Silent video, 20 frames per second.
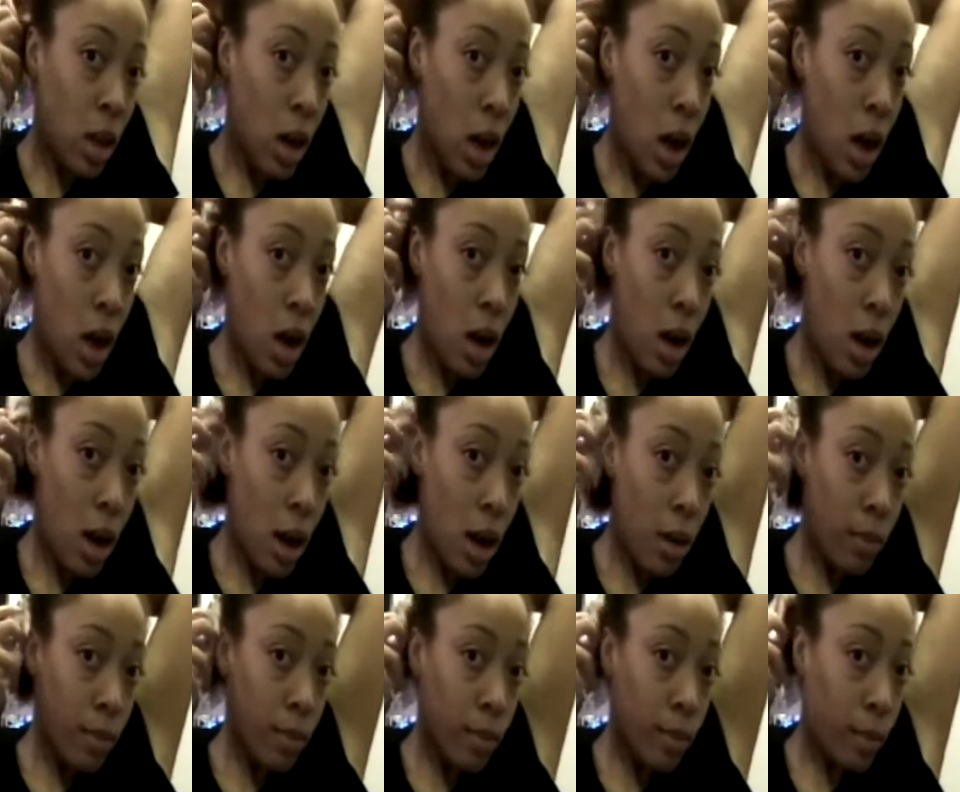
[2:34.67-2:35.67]

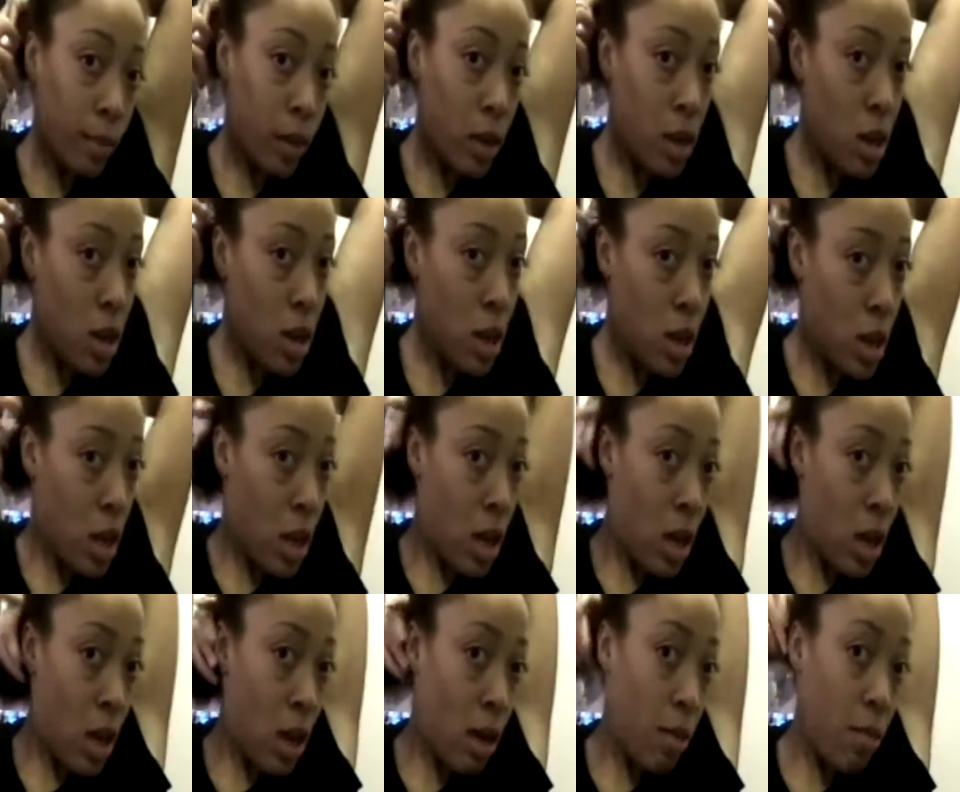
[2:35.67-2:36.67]

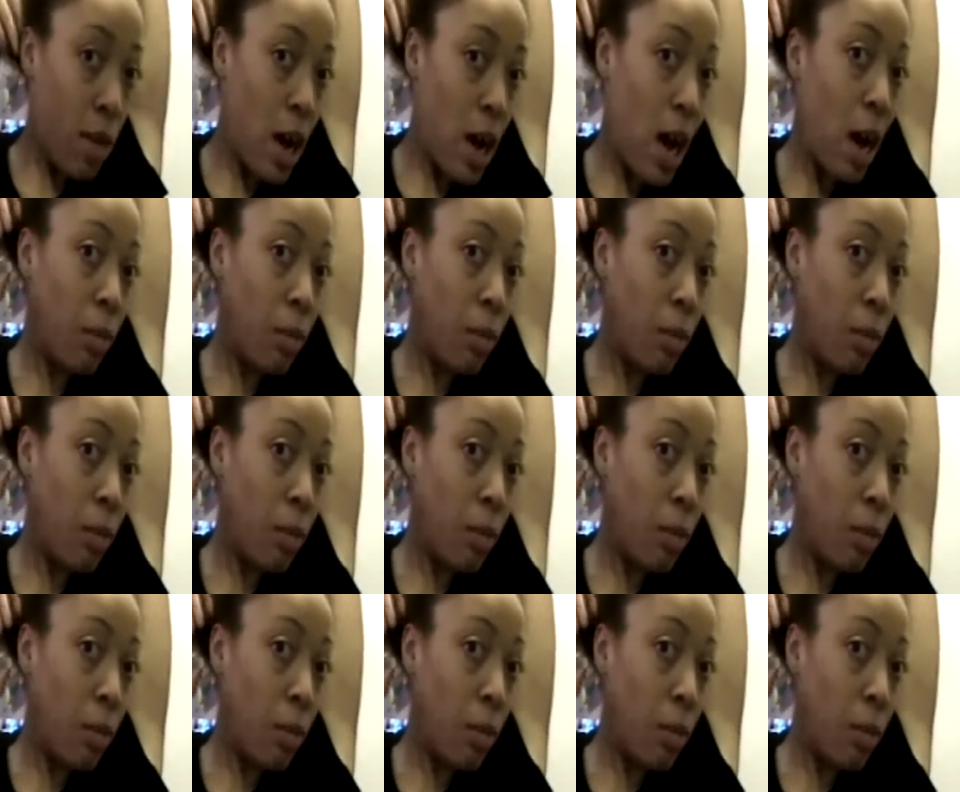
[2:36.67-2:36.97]
But